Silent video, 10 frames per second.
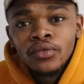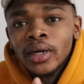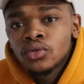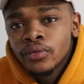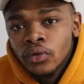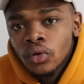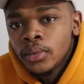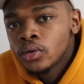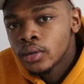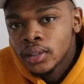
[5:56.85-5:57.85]
you guys don't follow
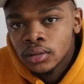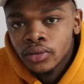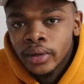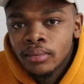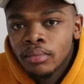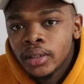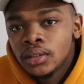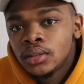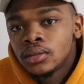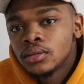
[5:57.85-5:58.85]
me on Instagram
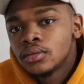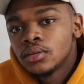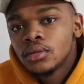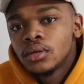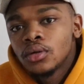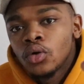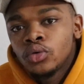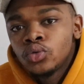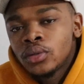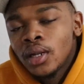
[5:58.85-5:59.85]
please go
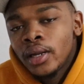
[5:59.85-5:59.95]
to the